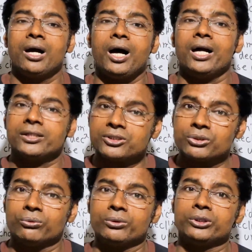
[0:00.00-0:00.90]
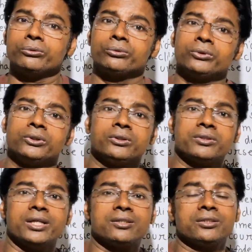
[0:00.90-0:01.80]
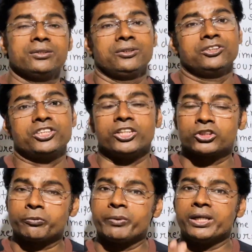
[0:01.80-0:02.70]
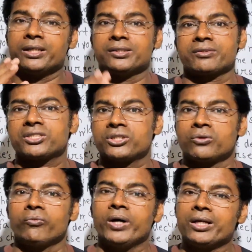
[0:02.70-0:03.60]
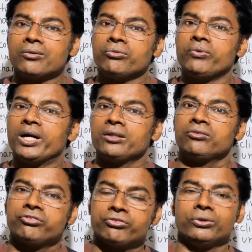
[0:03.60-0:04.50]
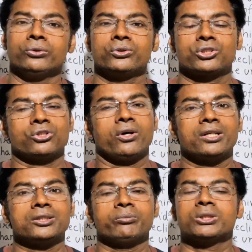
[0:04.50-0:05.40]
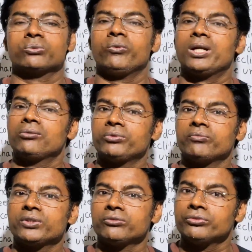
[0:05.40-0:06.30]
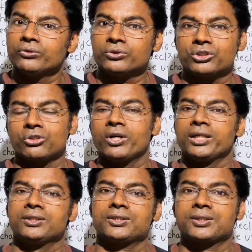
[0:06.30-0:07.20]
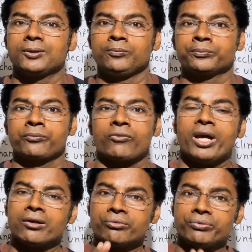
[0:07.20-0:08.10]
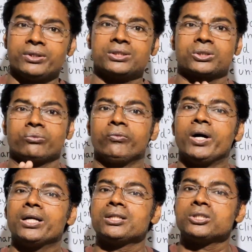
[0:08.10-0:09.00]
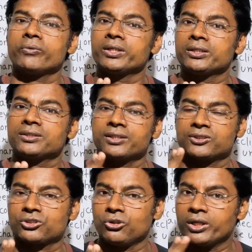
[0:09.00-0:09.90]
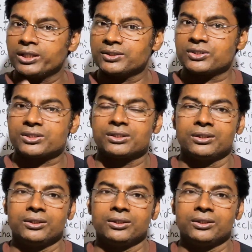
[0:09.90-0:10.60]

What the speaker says: I told you that Shakespeare has written 154 sonnet, means 154 sonnets, and first 126 sonnets